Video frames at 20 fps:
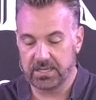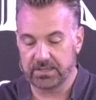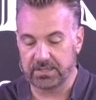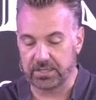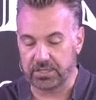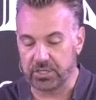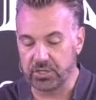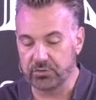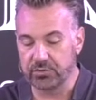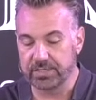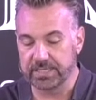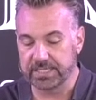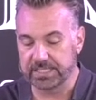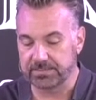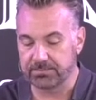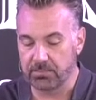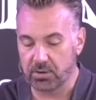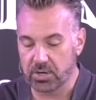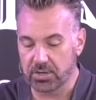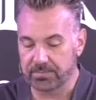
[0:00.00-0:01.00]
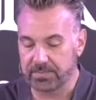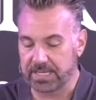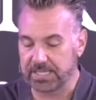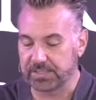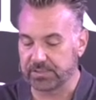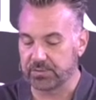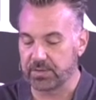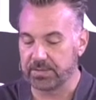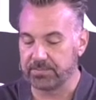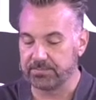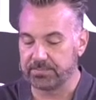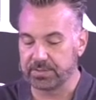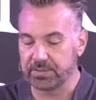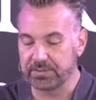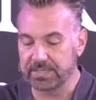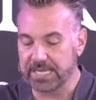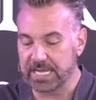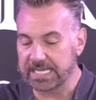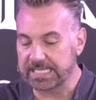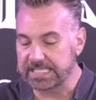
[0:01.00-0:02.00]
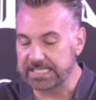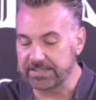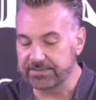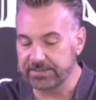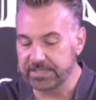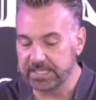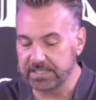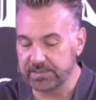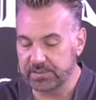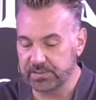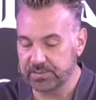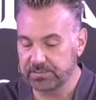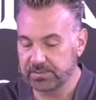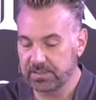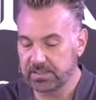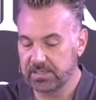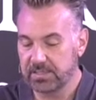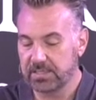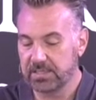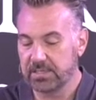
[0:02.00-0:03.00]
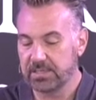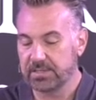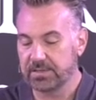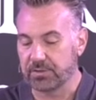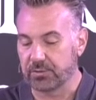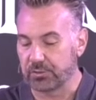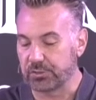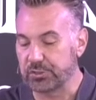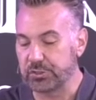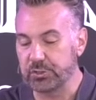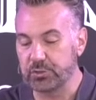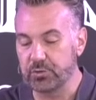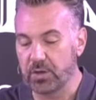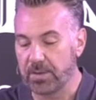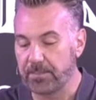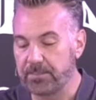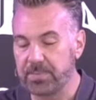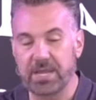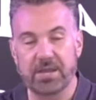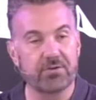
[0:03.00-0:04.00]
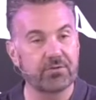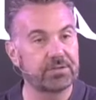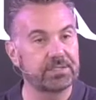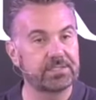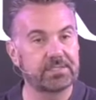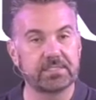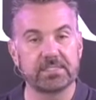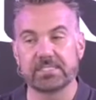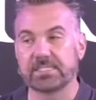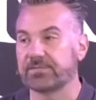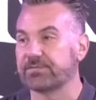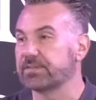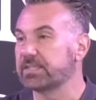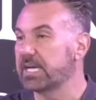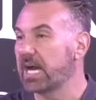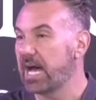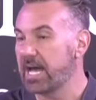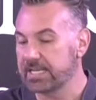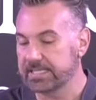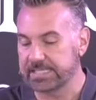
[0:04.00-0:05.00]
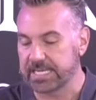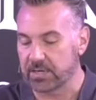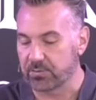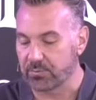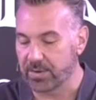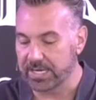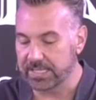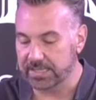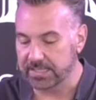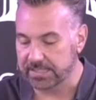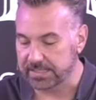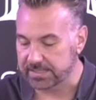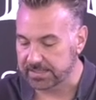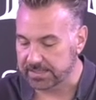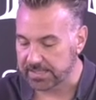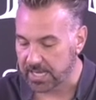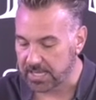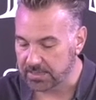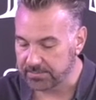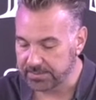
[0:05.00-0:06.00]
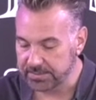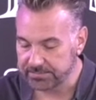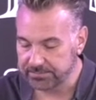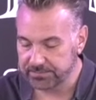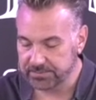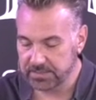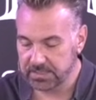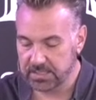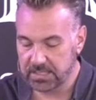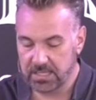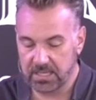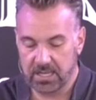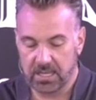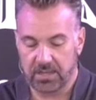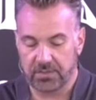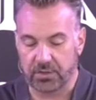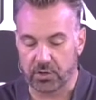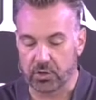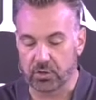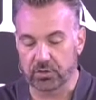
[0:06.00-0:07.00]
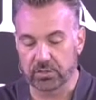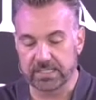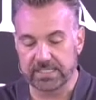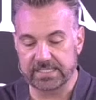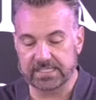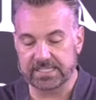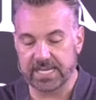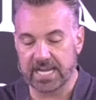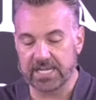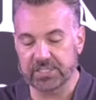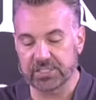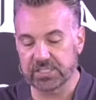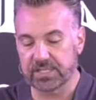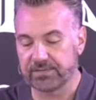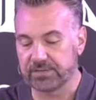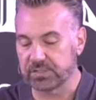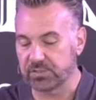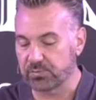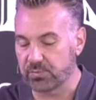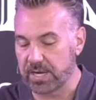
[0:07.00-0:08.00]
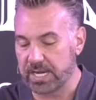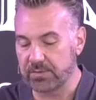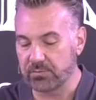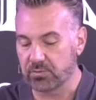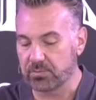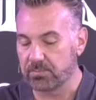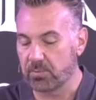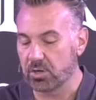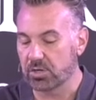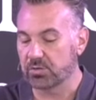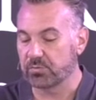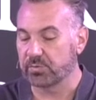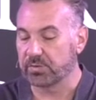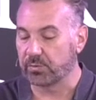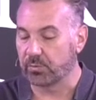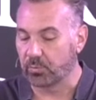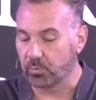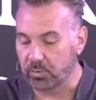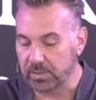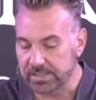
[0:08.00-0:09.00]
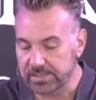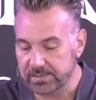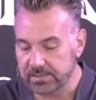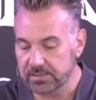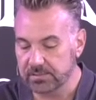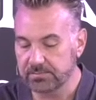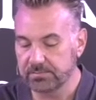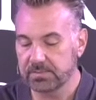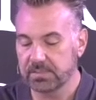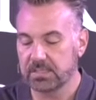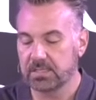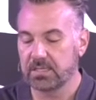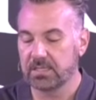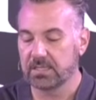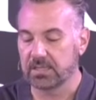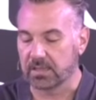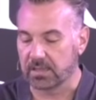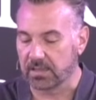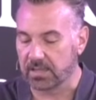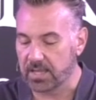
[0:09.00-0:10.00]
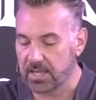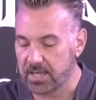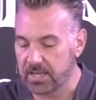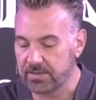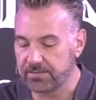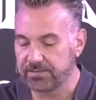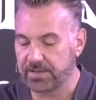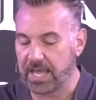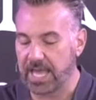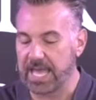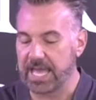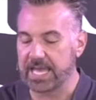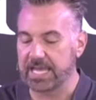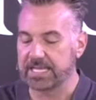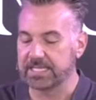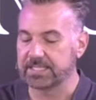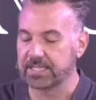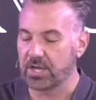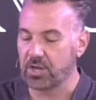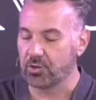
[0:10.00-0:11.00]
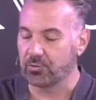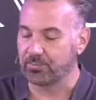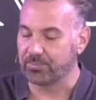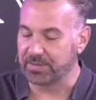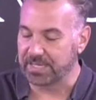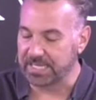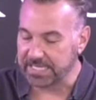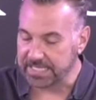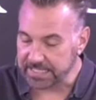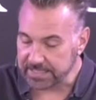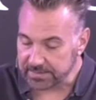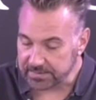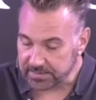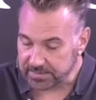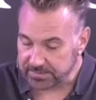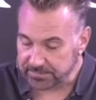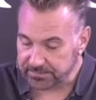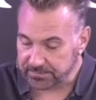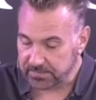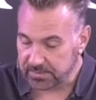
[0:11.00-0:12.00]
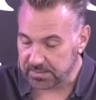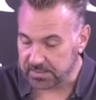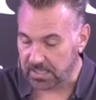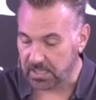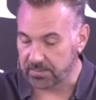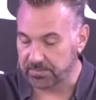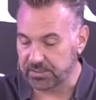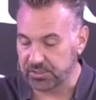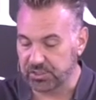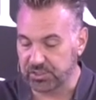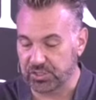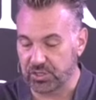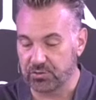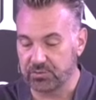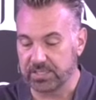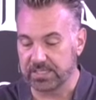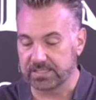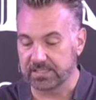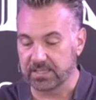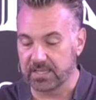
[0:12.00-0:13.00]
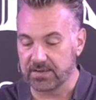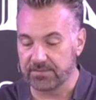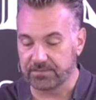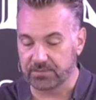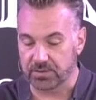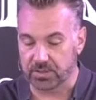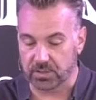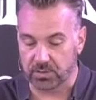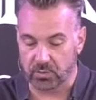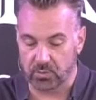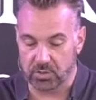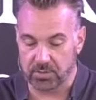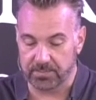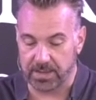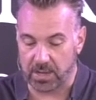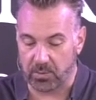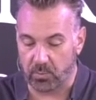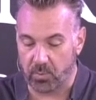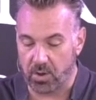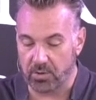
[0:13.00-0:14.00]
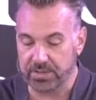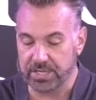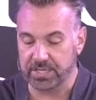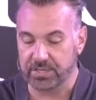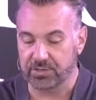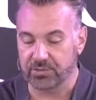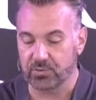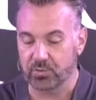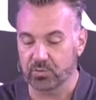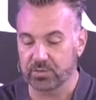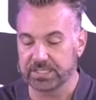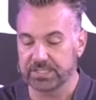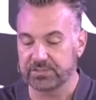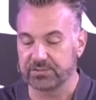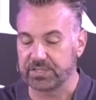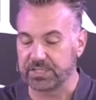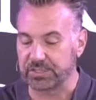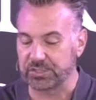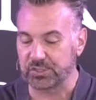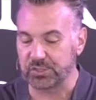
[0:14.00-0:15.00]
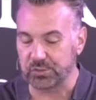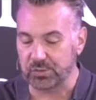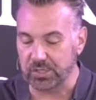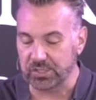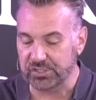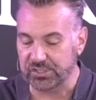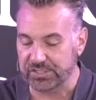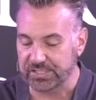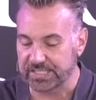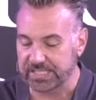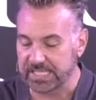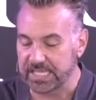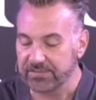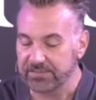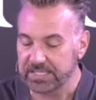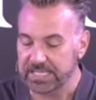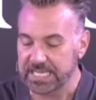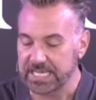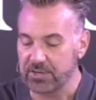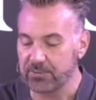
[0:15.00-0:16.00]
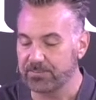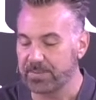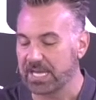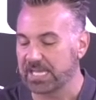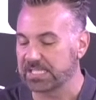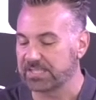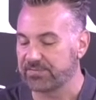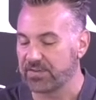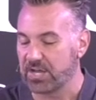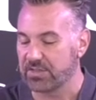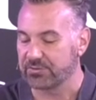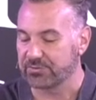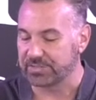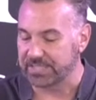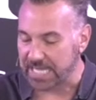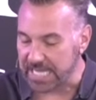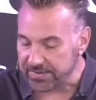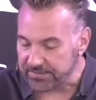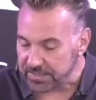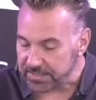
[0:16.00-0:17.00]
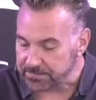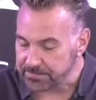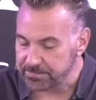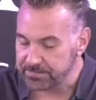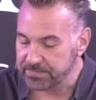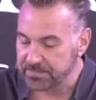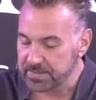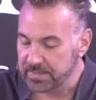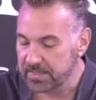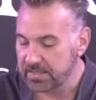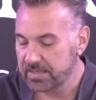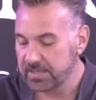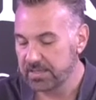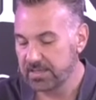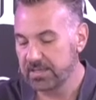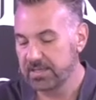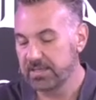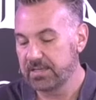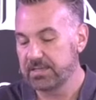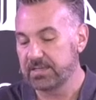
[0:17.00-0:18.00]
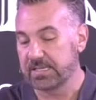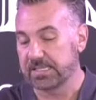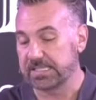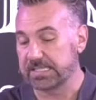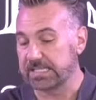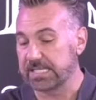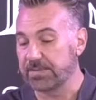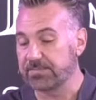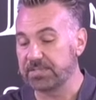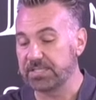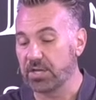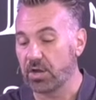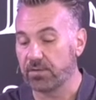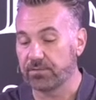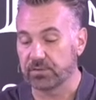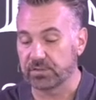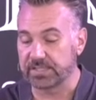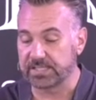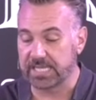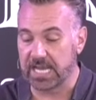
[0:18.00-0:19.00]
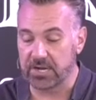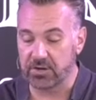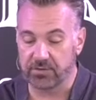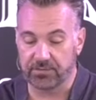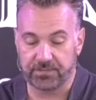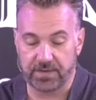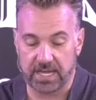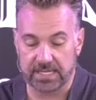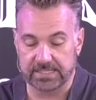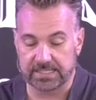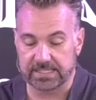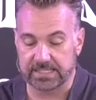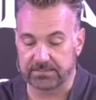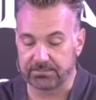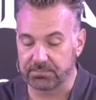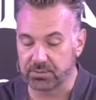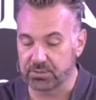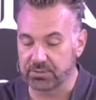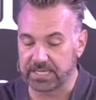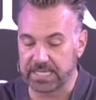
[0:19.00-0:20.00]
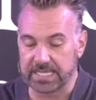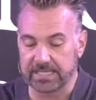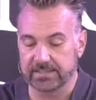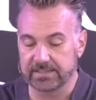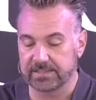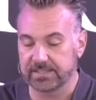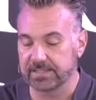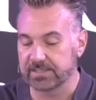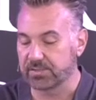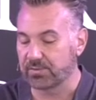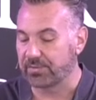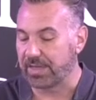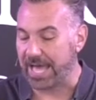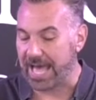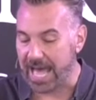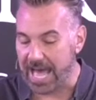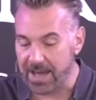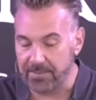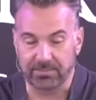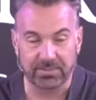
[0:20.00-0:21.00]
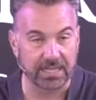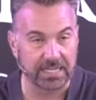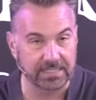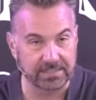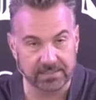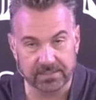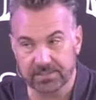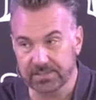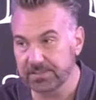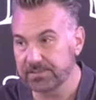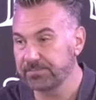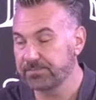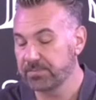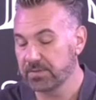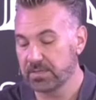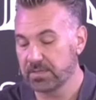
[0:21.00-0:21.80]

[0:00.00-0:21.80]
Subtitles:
The unit is marked by his great building activities. There are 2 appearances of God directly to Solomon. The early stages of his reign were marked with wisdom, love, and obedience. Solomon showed his love for the Lord by walking according to the instructions given to him by his father David, except he offered sacrifices and burned incense on the high places,